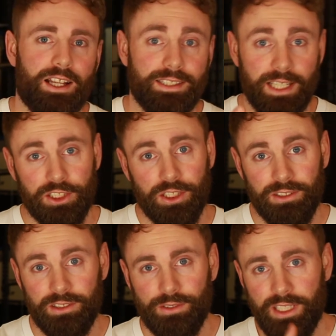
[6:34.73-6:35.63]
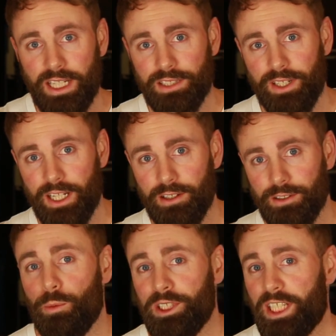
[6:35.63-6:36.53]
and stay tuned for the next video.
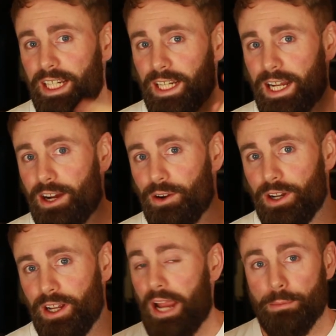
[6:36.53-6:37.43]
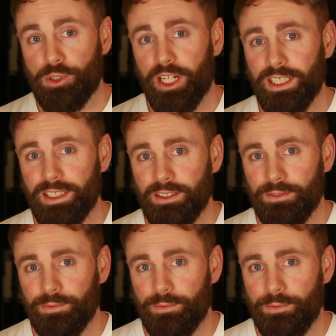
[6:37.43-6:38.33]
We'll be checking out hamstrings.
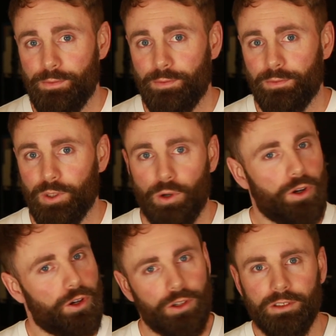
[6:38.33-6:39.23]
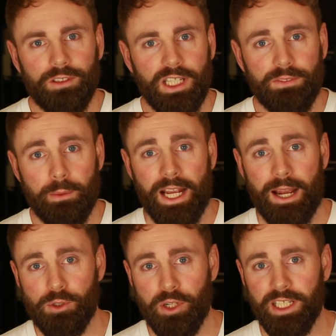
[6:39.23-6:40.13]
Oh, love a bit of
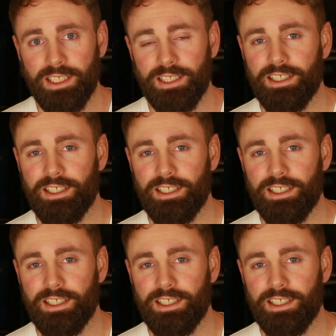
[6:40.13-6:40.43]
hamstrings.